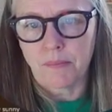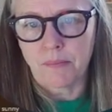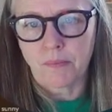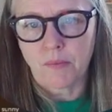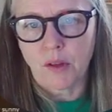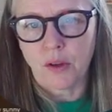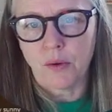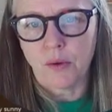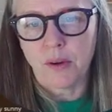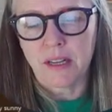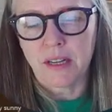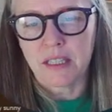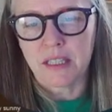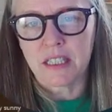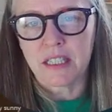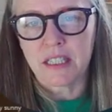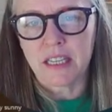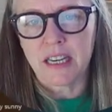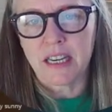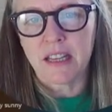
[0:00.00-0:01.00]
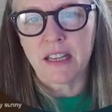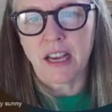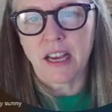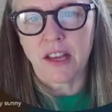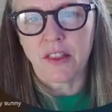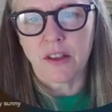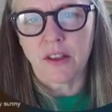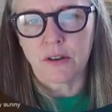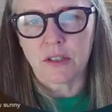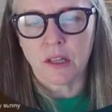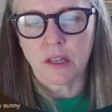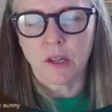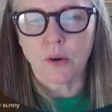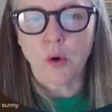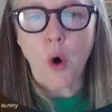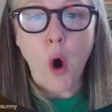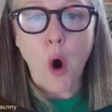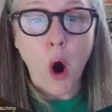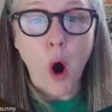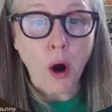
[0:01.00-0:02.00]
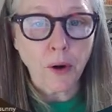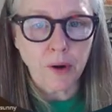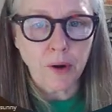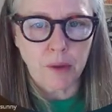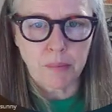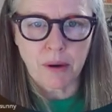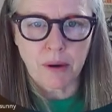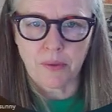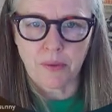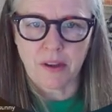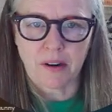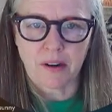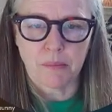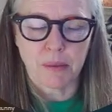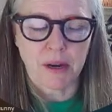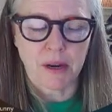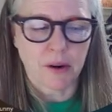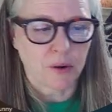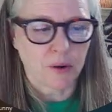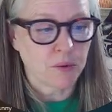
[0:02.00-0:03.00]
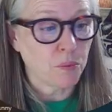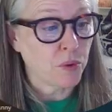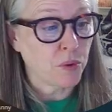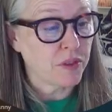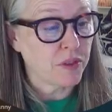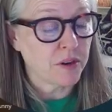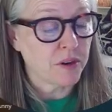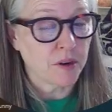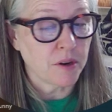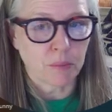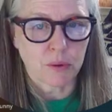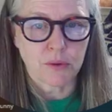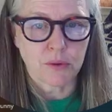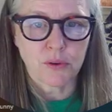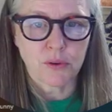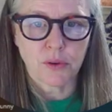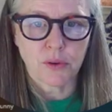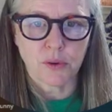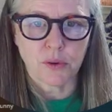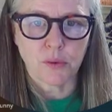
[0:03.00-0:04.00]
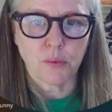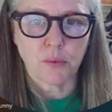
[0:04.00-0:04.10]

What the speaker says: you can see that there's a little heart up here that appeared with the number 2,